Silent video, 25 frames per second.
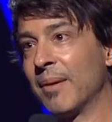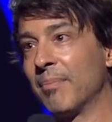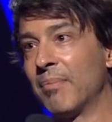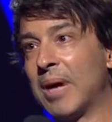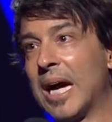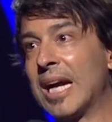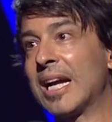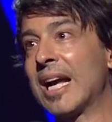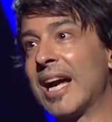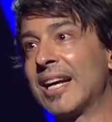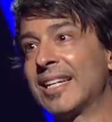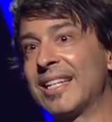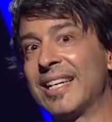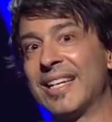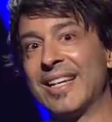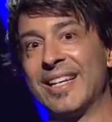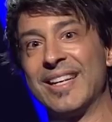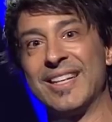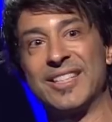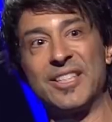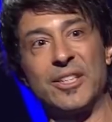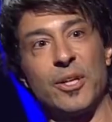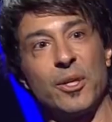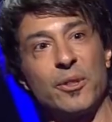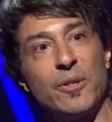My
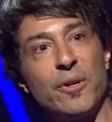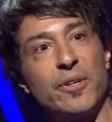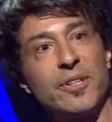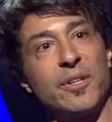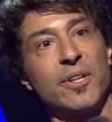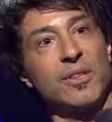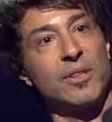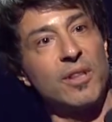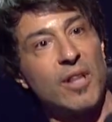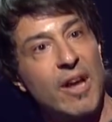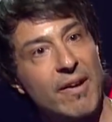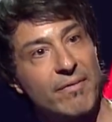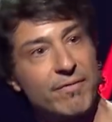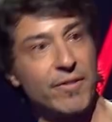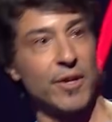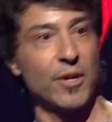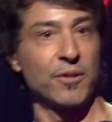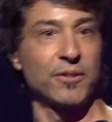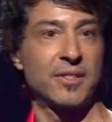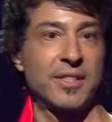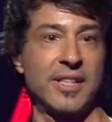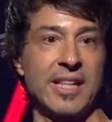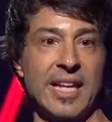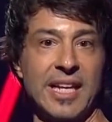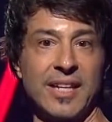idea is to learn to love
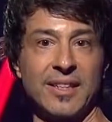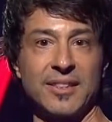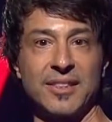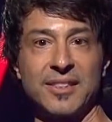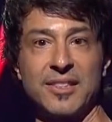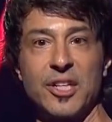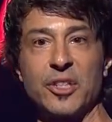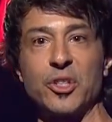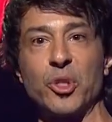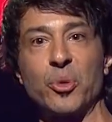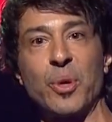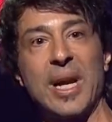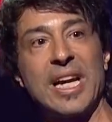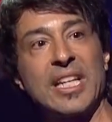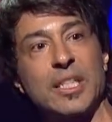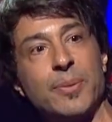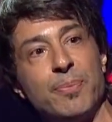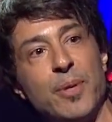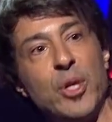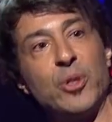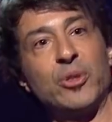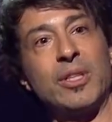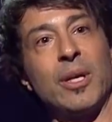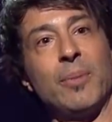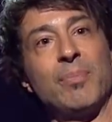those things, to
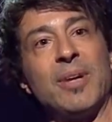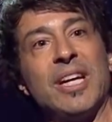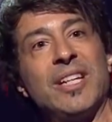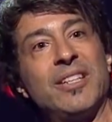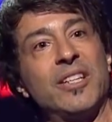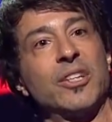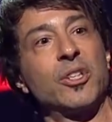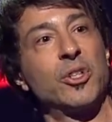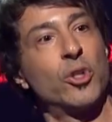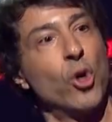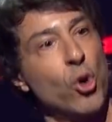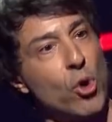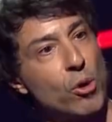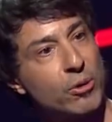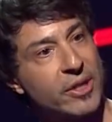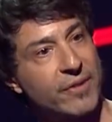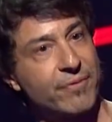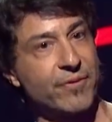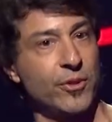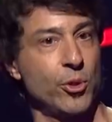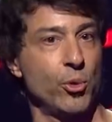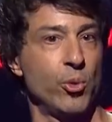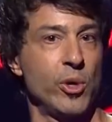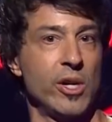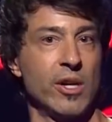transmute them into gold,
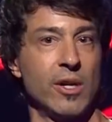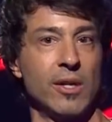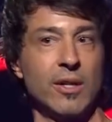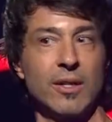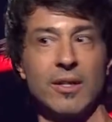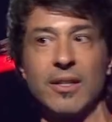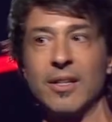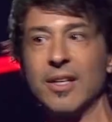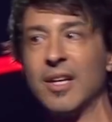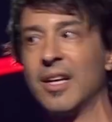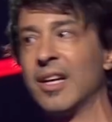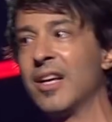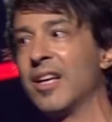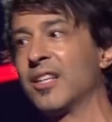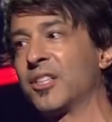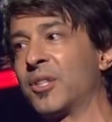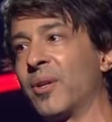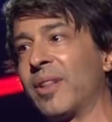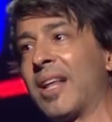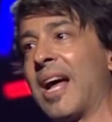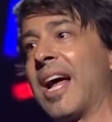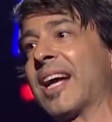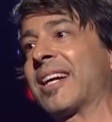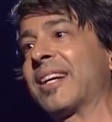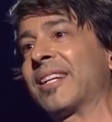if you will,
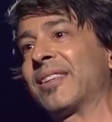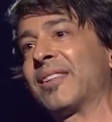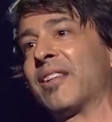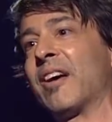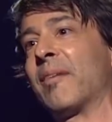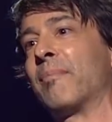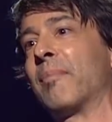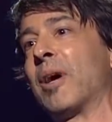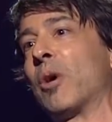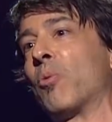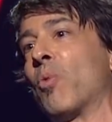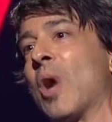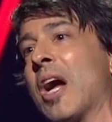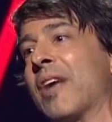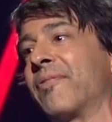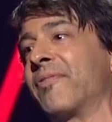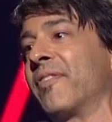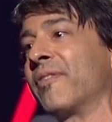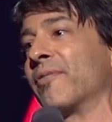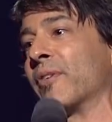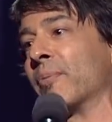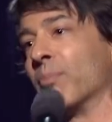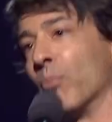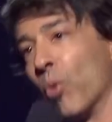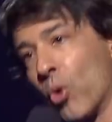so that I could love my wife
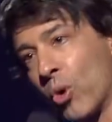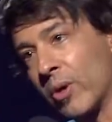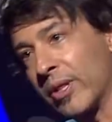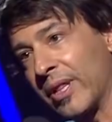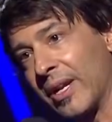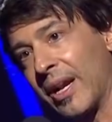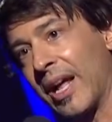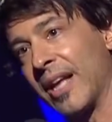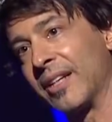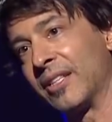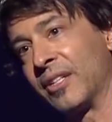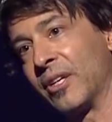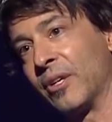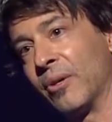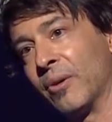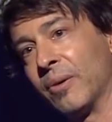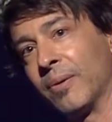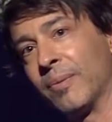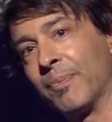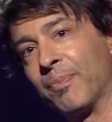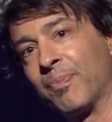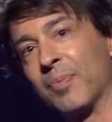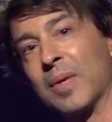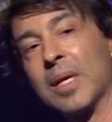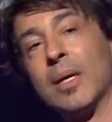even more than I do.
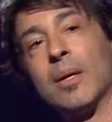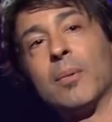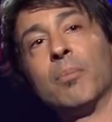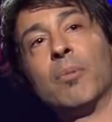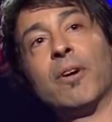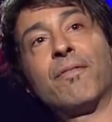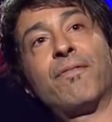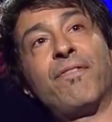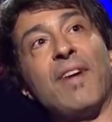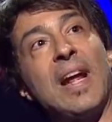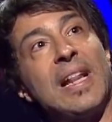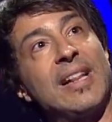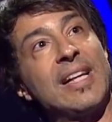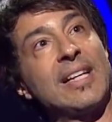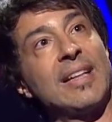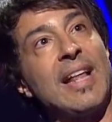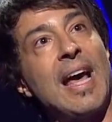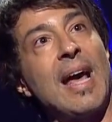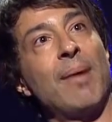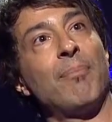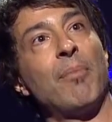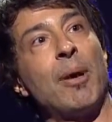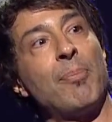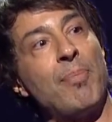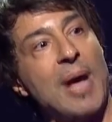But failing
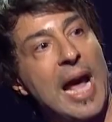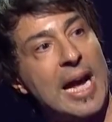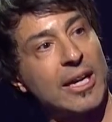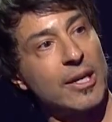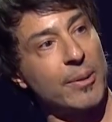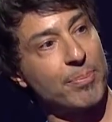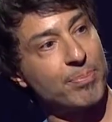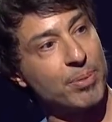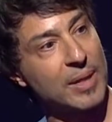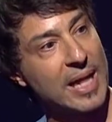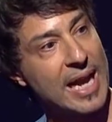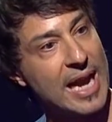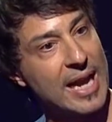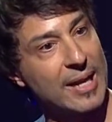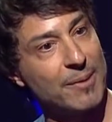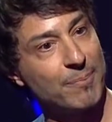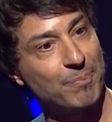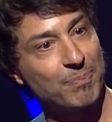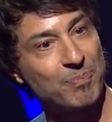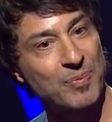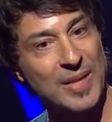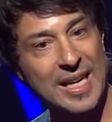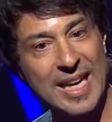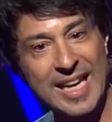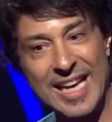that, my backup plan
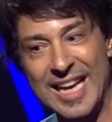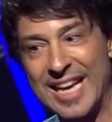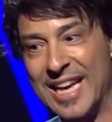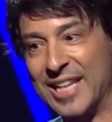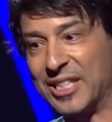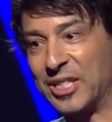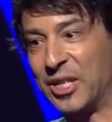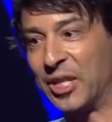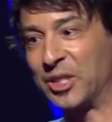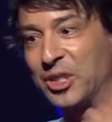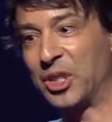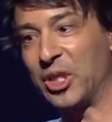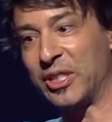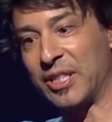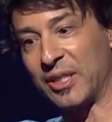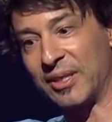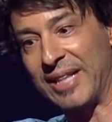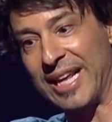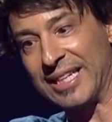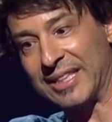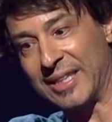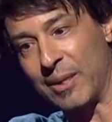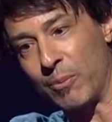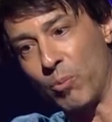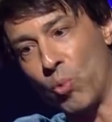is to just
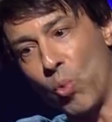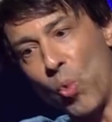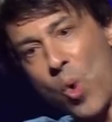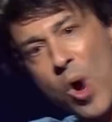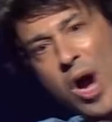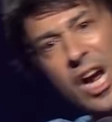let them